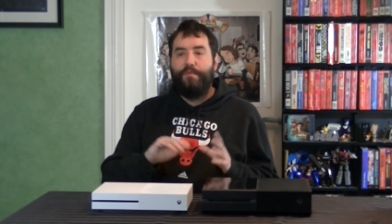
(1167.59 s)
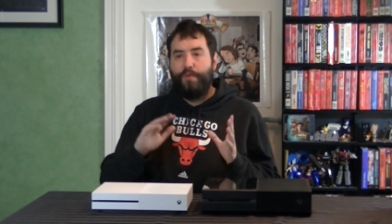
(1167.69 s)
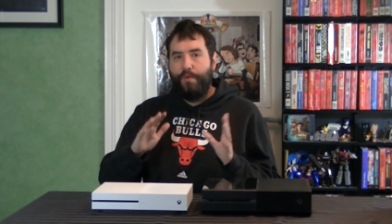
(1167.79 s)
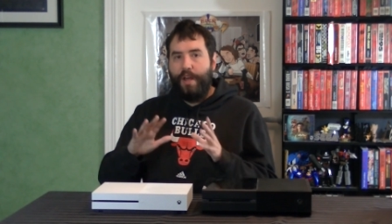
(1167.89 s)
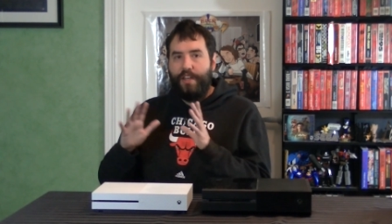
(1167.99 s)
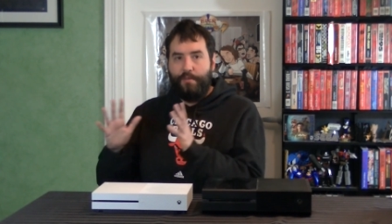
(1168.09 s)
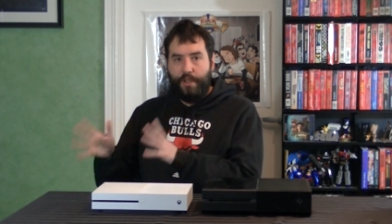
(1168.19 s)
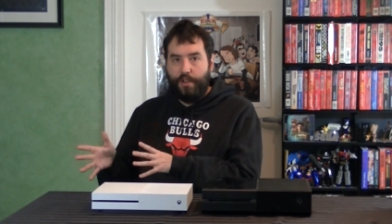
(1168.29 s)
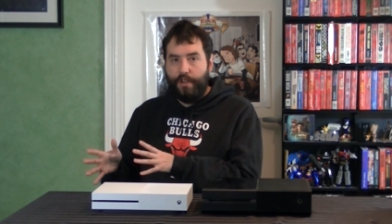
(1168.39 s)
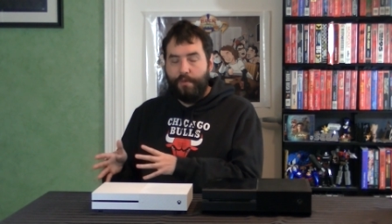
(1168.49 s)
We want it to be
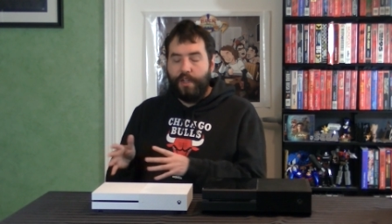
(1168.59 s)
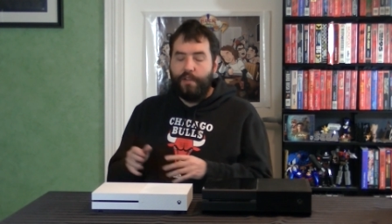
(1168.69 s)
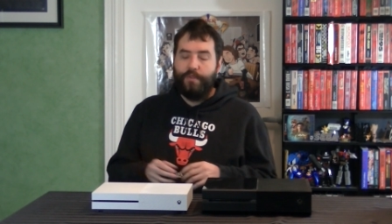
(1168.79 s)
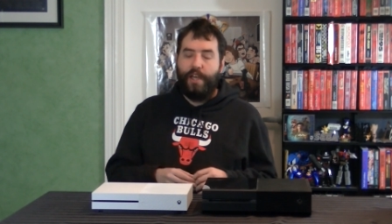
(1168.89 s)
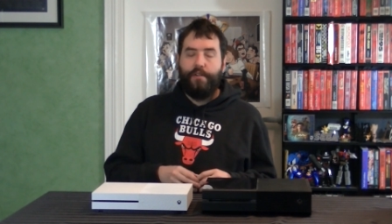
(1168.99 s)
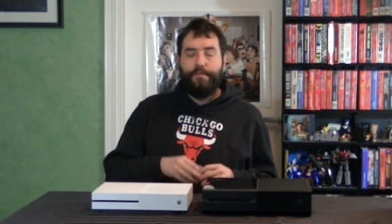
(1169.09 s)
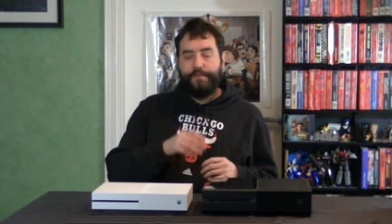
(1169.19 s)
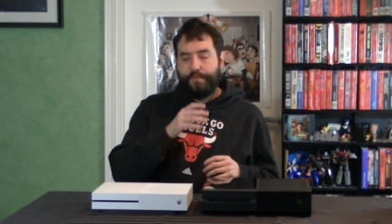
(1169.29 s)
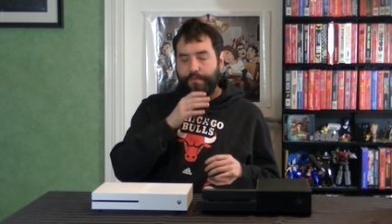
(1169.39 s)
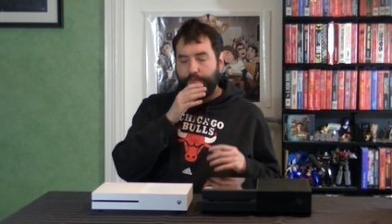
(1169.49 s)
good when it comes out.
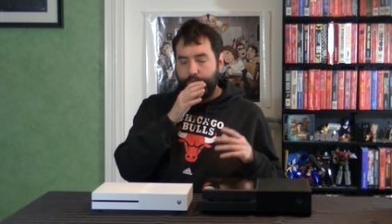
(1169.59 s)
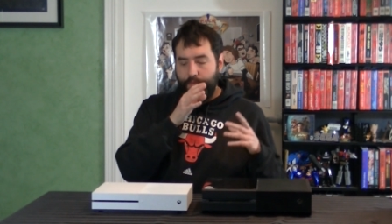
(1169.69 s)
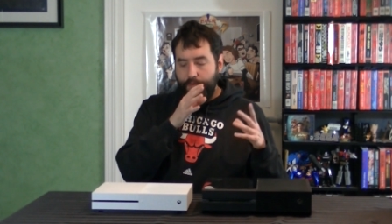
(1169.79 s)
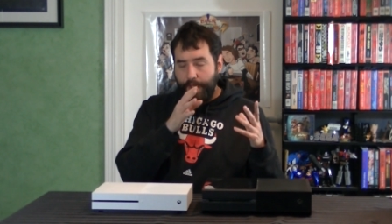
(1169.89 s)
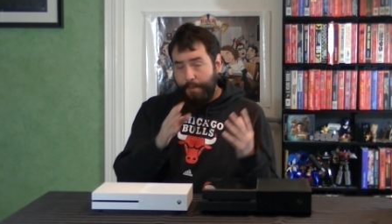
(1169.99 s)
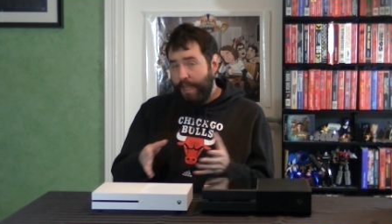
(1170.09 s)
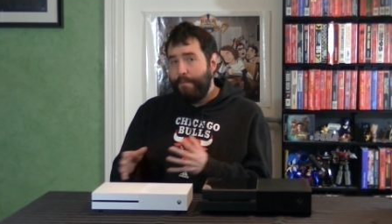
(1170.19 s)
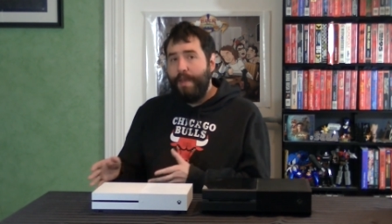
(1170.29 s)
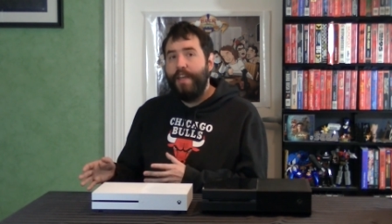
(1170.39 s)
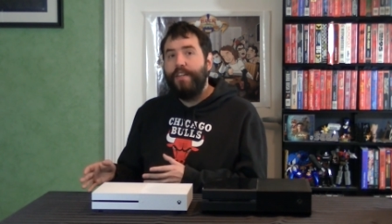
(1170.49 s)
But
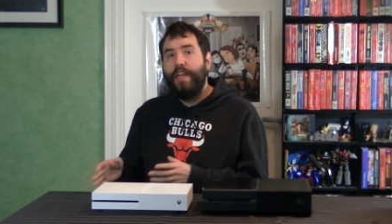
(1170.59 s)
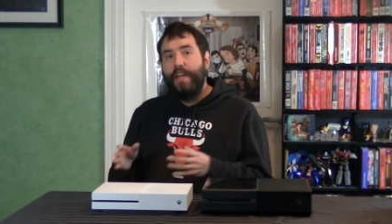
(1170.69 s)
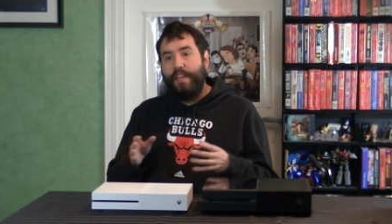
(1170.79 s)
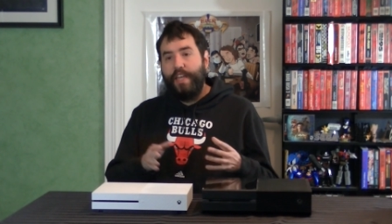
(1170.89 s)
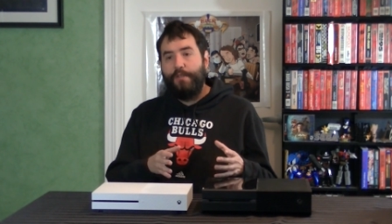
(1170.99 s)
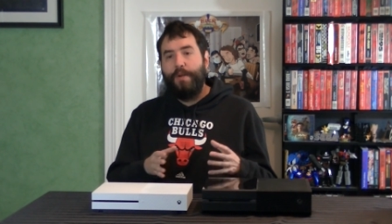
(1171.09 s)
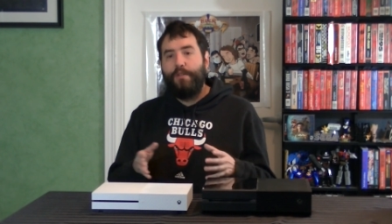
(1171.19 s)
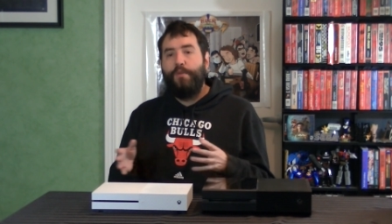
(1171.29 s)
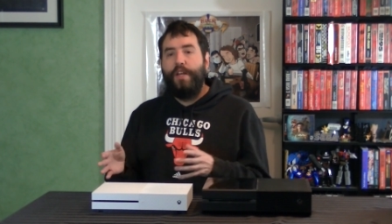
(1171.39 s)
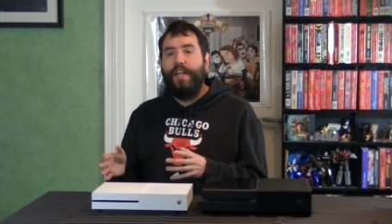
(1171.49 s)
that meant the
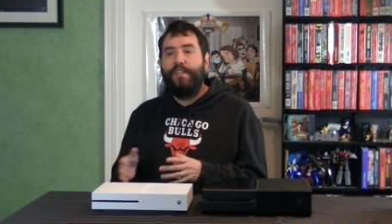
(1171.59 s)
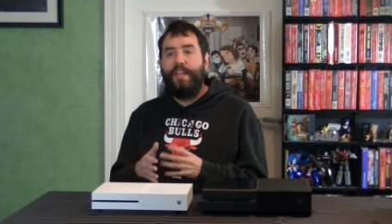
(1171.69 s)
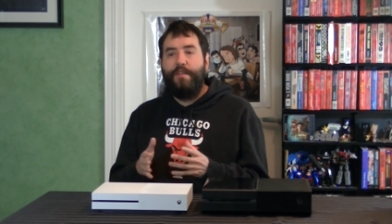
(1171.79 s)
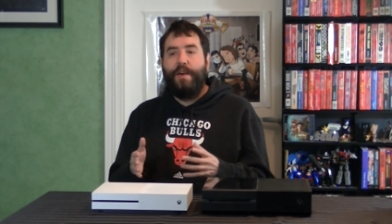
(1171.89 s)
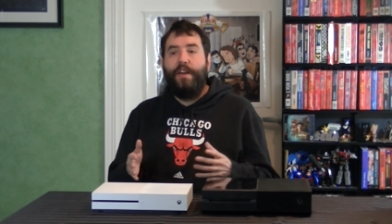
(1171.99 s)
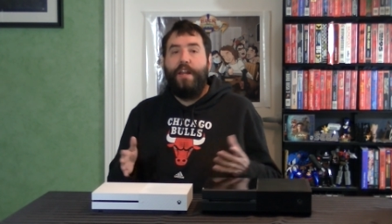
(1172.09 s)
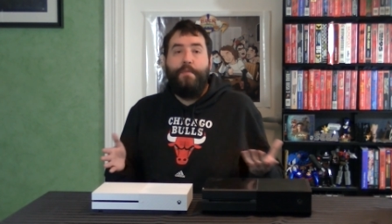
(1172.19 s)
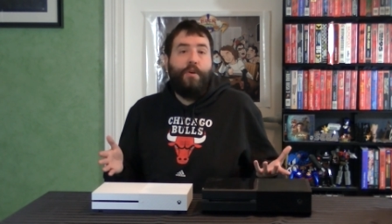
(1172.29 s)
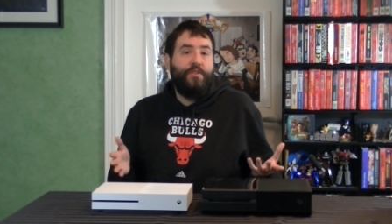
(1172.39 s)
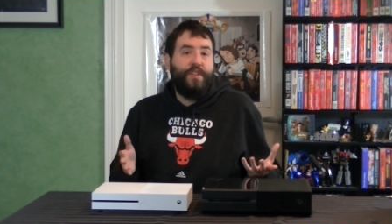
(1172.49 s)
Xbox One X came out, and
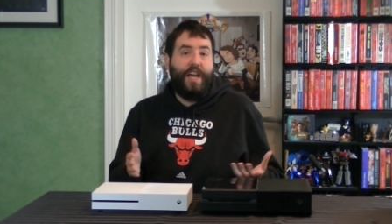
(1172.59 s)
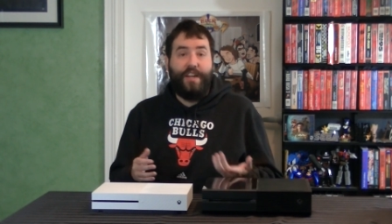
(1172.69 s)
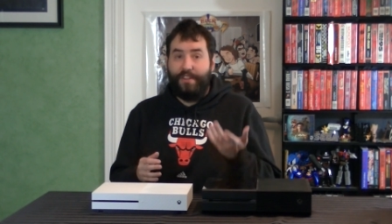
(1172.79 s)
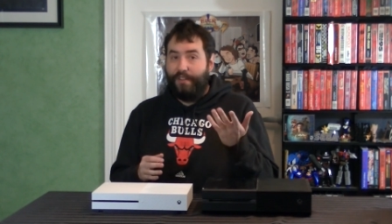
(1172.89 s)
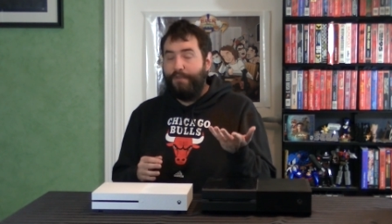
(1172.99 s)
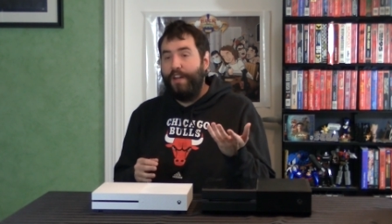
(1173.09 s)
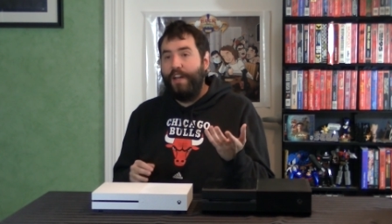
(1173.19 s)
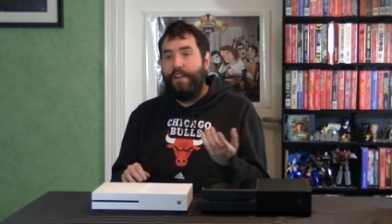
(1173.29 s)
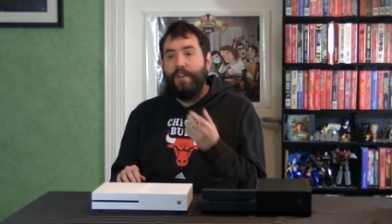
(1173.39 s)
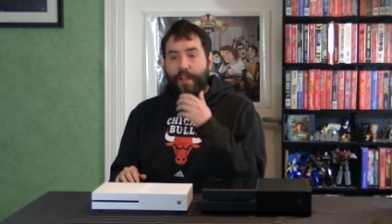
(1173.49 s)
it mostly, actually, it's funny
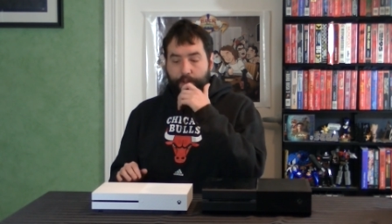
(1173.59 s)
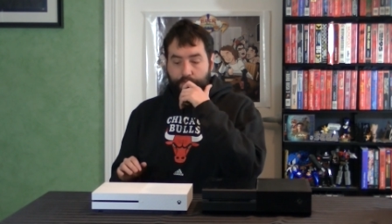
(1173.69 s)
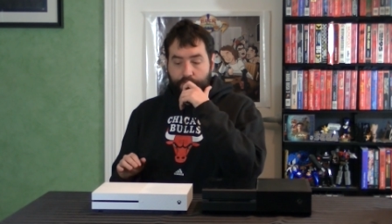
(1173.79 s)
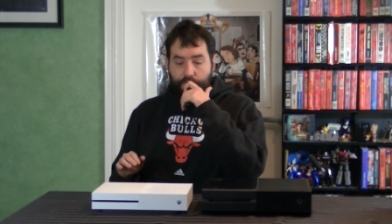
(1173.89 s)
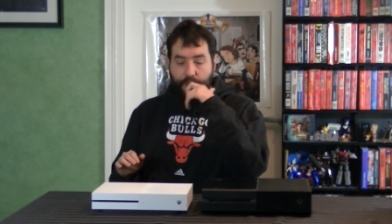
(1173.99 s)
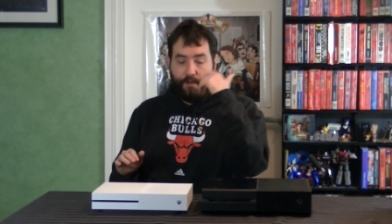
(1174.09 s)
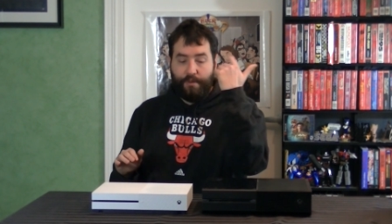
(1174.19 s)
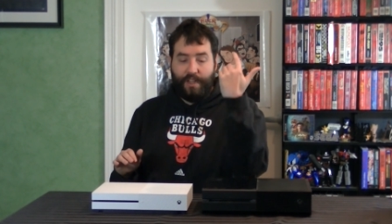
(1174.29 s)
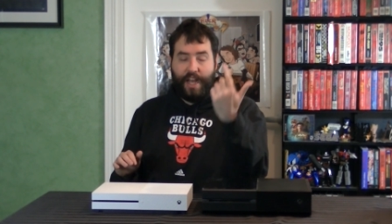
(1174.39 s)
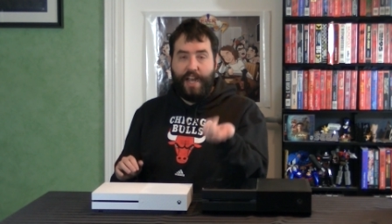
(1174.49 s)
enough, it
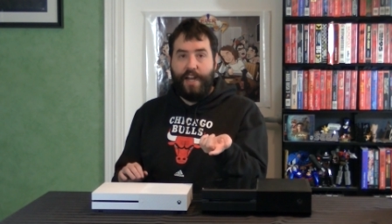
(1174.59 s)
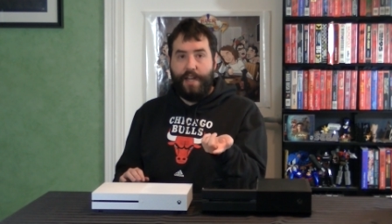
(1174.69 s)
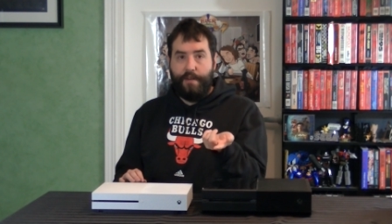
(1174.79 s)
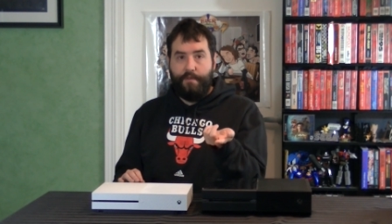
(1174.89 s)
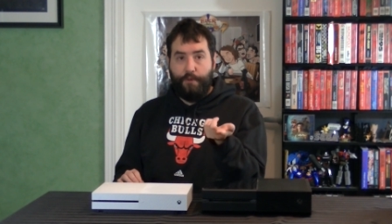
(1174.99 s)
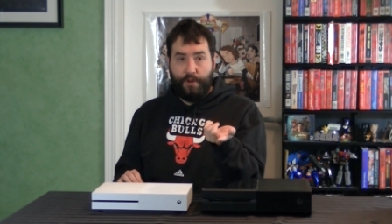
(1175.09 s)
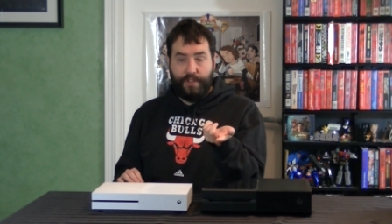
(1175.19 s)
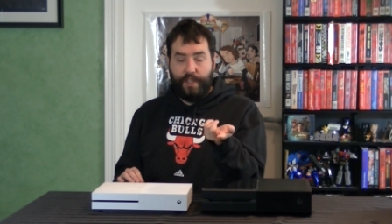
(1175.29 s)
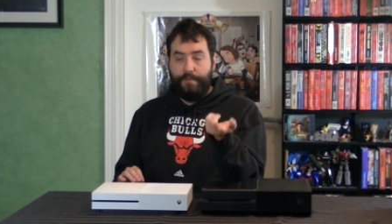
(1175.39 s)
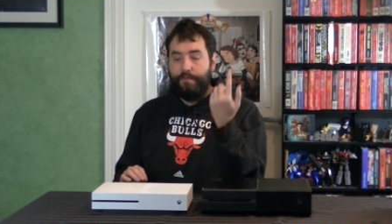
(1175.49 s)
relied on
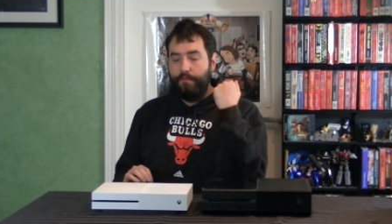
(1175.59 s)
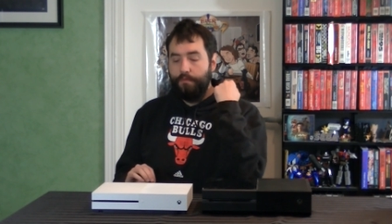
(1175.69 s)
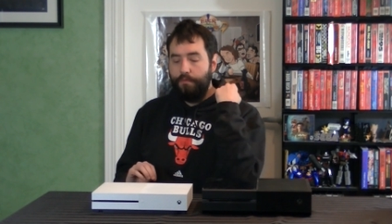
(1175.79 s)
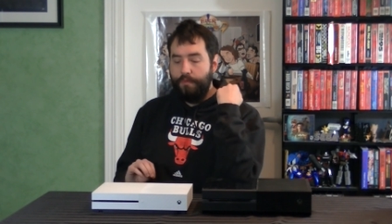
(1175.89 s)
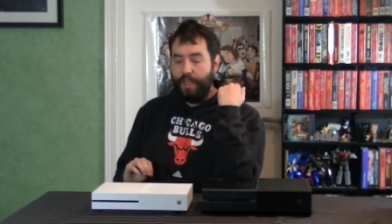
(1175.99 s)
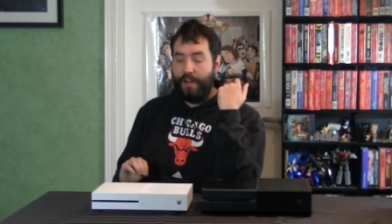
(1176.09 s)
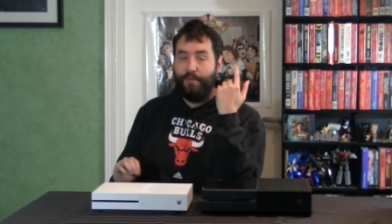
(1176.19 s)
Forza, and it